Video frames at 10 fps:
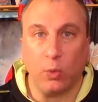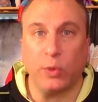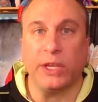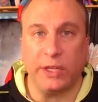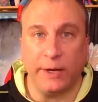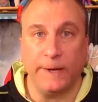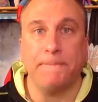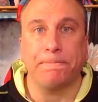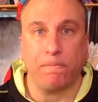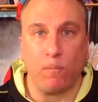Really
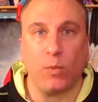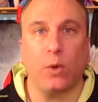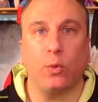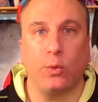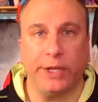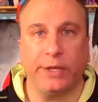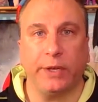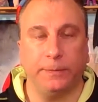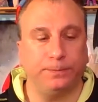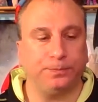good. Really
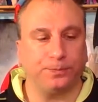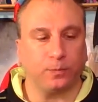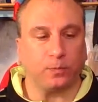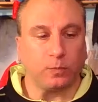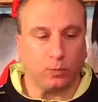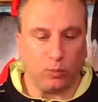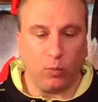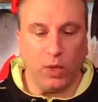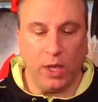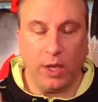good.
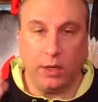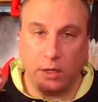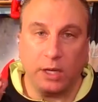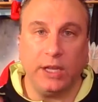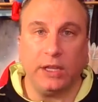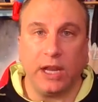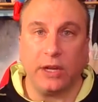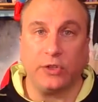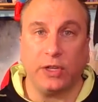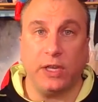You're going to get that
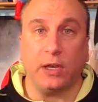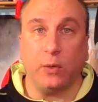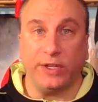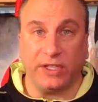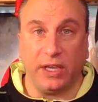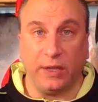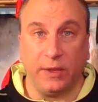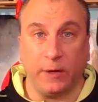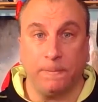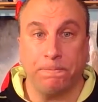extra kick of whiskey
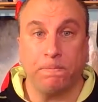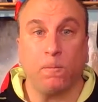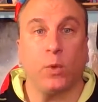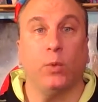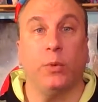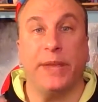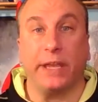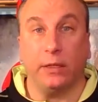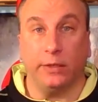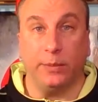in there. We'll
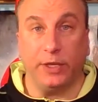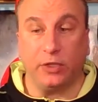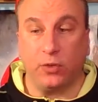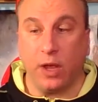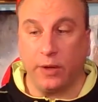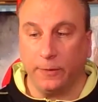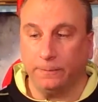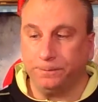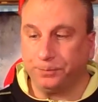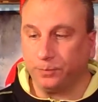make it a little bit stronger.